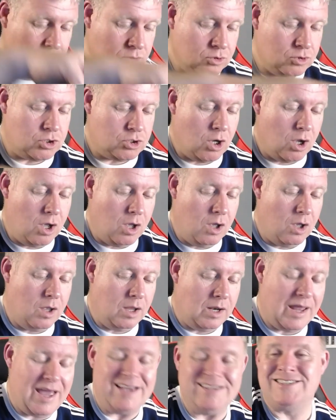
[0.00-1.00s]
So,
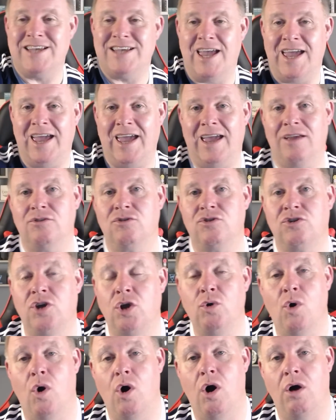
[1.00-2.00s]
like I say,
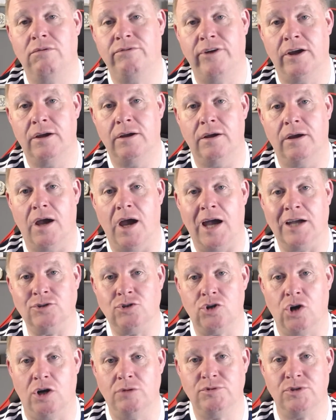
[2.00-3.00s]
do go over
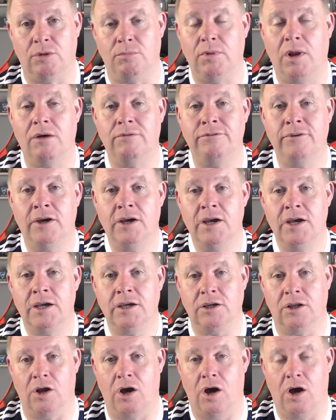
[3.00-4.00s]
and show him some love.
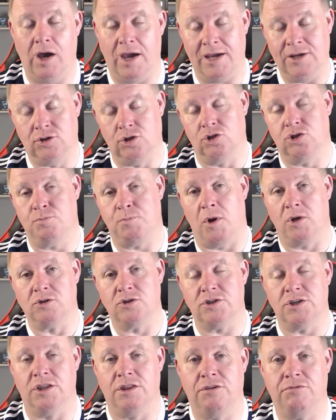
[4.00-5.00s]
You know, he does
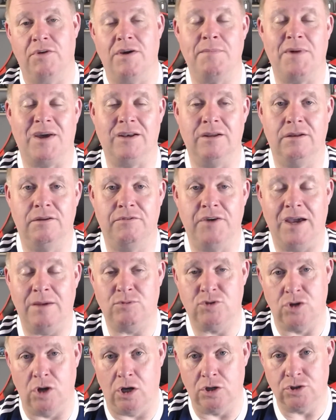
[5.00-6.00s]
sponsor the Three Man and the
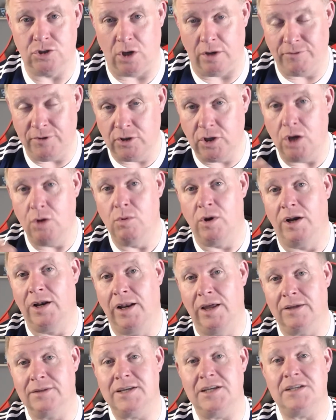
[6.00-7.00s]
Vape Show. So if you do want a
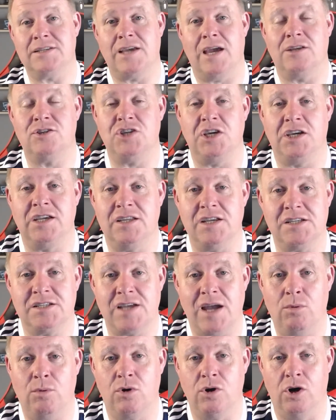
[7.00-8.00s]
little discount, cheeky
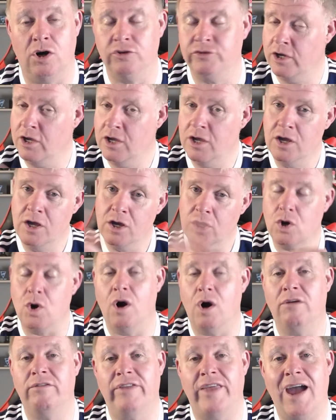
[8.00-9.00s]
discount code,
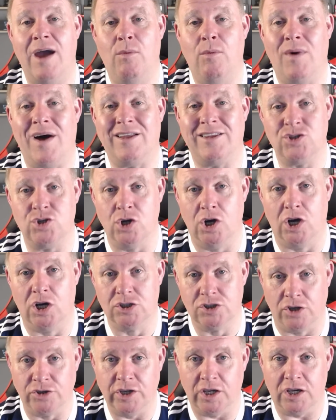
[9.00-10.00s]
Go over there, and while the
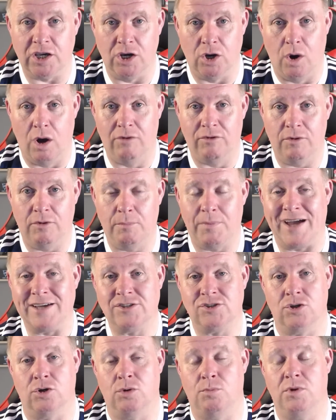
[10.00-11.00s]
show's on, you can go over and buy
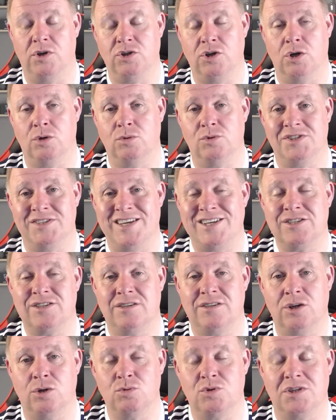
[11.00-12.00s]
some and use the,
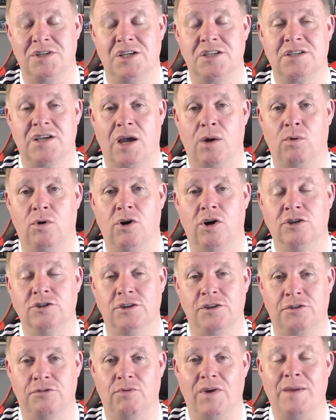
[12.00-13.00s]
dis- use the discount code
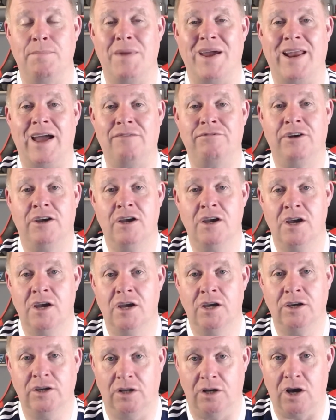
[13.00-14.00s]
that Three Men have.
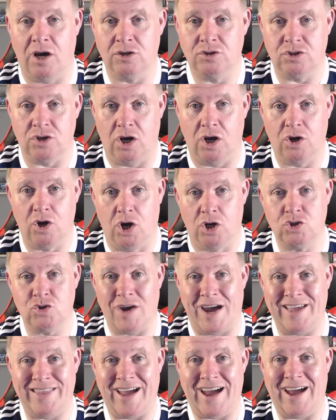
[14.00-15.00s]
You know, so go
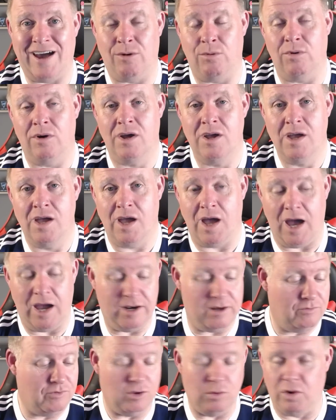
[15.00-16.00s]
try that out.
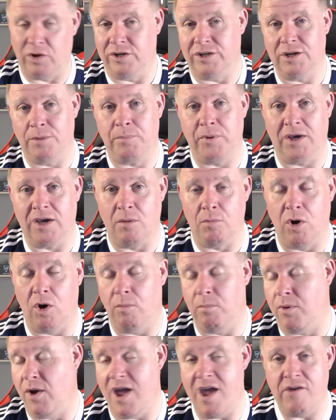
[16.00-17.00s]
And if you wanted to pick them
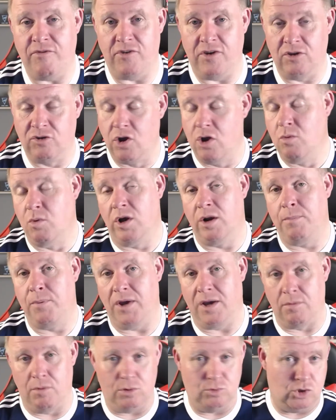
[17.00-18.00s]
up, but if you do want to
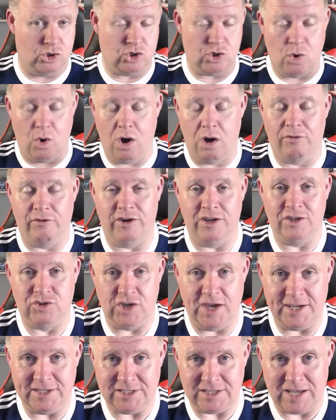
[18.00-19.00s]
pick them up, just go over to
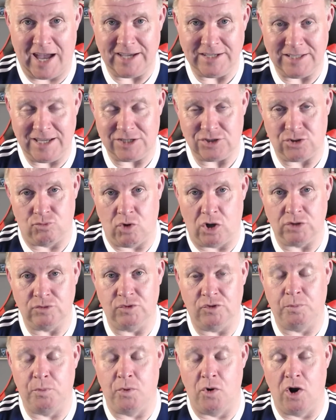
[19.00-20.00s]
Jay's site. That's
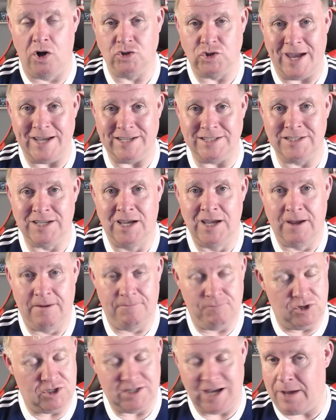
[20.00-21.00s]
Rochford Project.
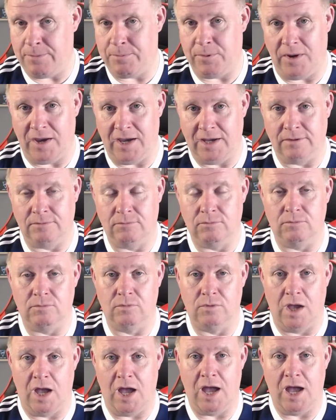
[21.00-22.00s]
If you type it in
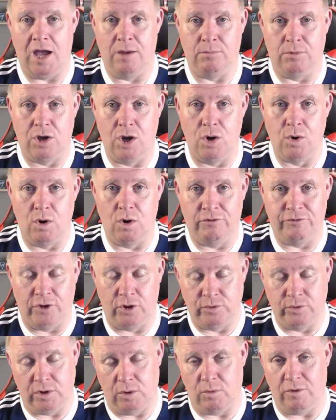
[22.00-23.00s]
um, Google
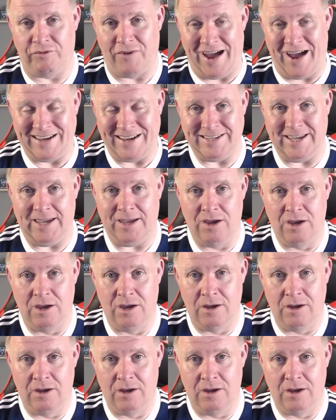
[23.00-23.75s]
full, you will find it.